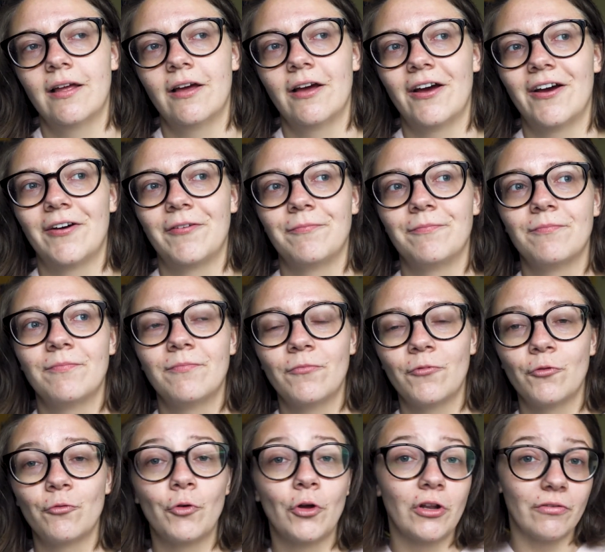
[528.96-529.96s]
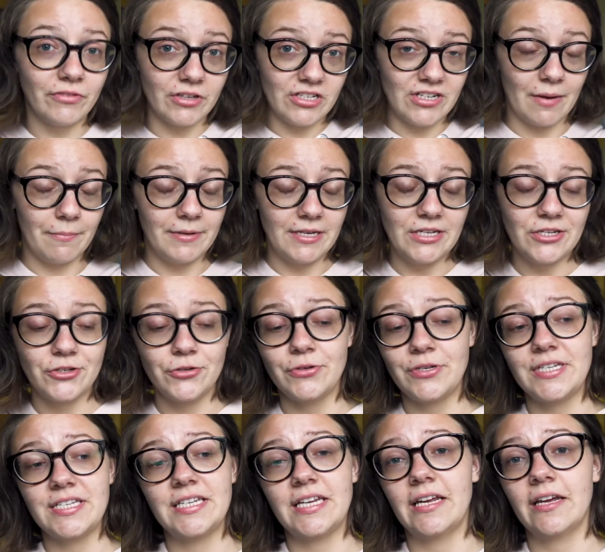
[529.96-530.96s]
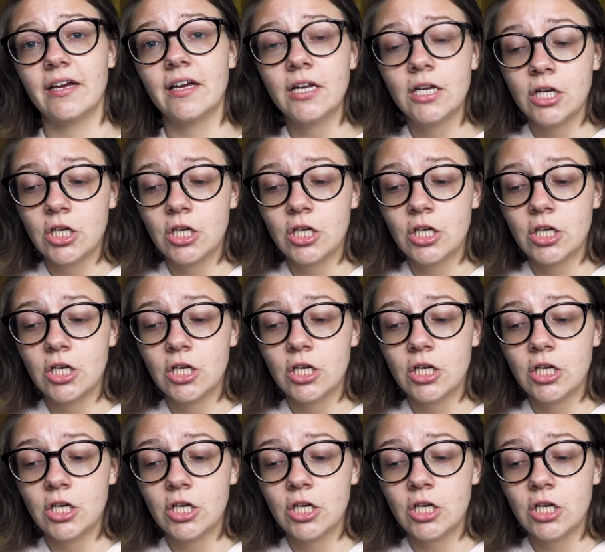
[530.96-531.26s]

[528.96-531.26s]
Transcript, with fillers: um, one of the Japanese students here